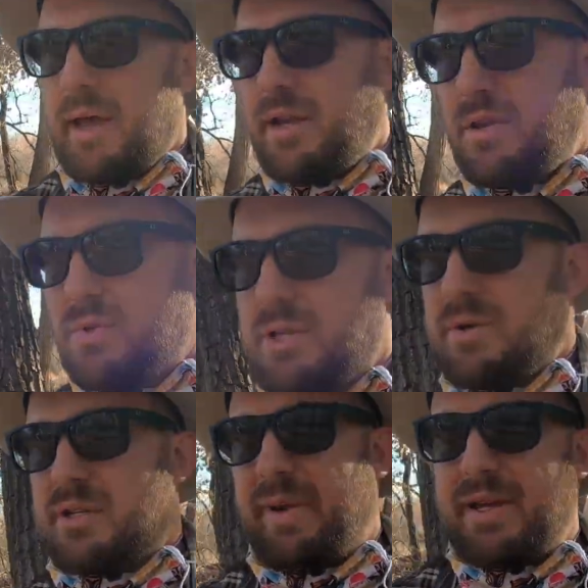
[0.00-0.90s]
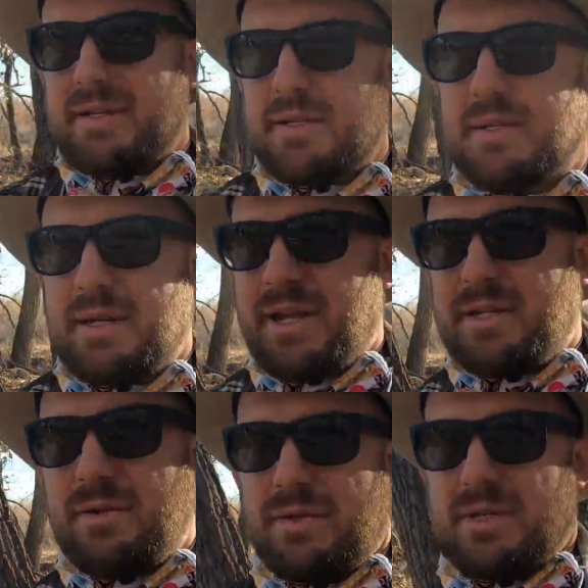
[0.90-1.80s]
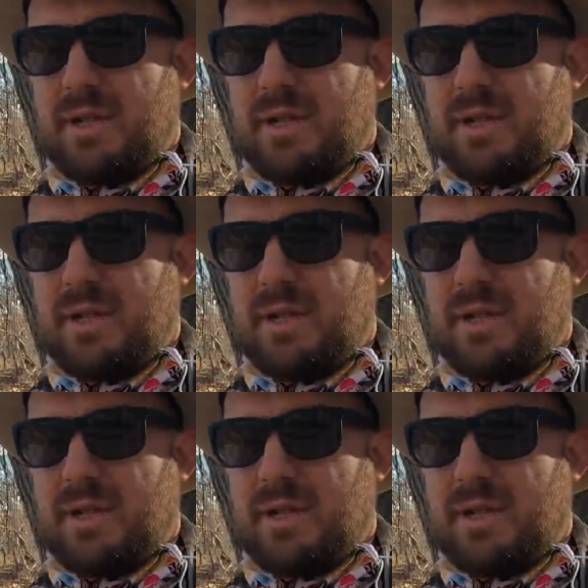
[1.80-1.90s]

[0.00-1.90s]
and use those spaces to get students